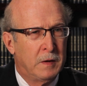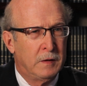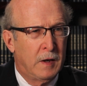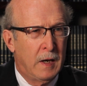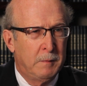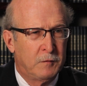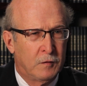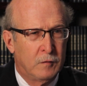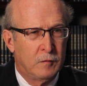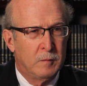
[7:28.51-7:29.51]
in time,
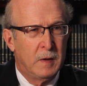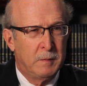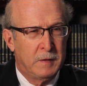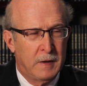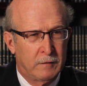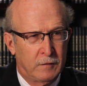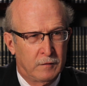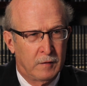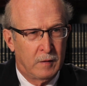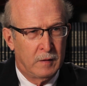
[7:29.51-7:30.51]
surgery may be
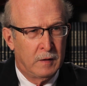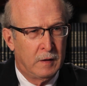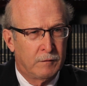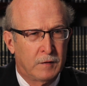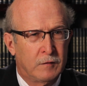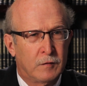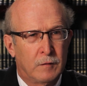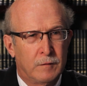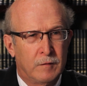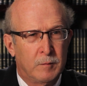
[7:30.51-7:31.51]
necessary if
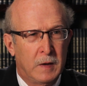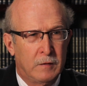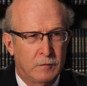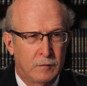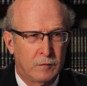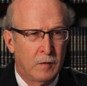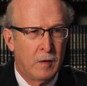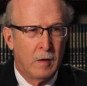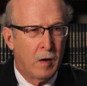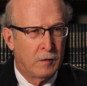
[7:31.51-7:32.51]
conservative measures
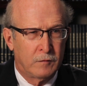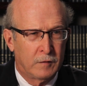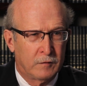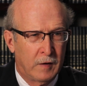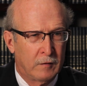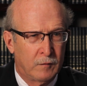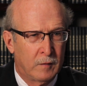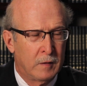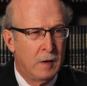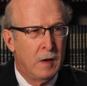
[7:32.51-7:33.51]
aren't
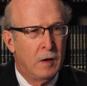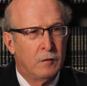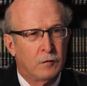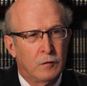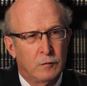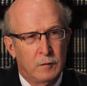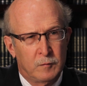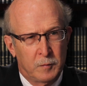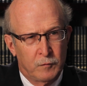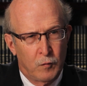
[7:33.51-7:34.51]
successful. Surgery is
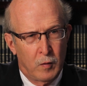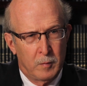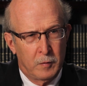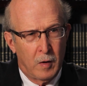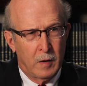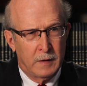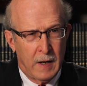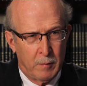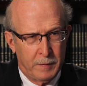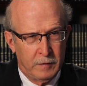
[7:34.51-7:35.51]
performed on an
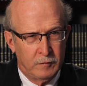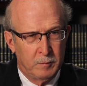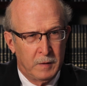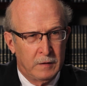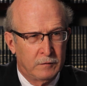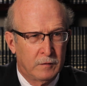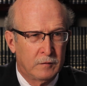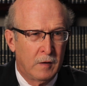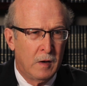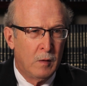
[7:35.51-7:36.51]
outpatient basis
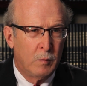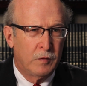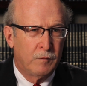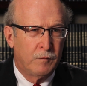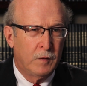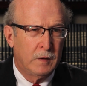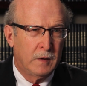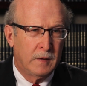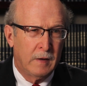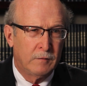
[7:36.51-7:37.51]
with the foot
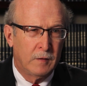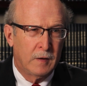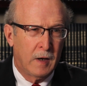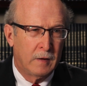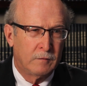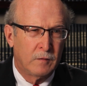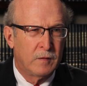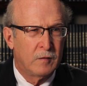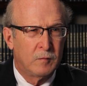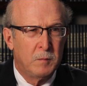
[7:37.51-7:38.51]
anesthetized so
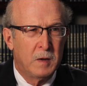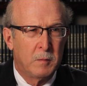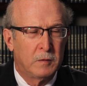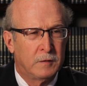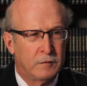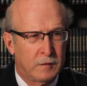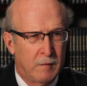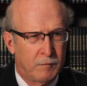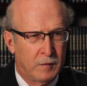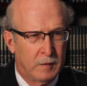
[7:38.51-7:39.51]
there's minimal
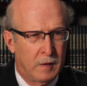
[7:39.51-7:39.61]
discomfort.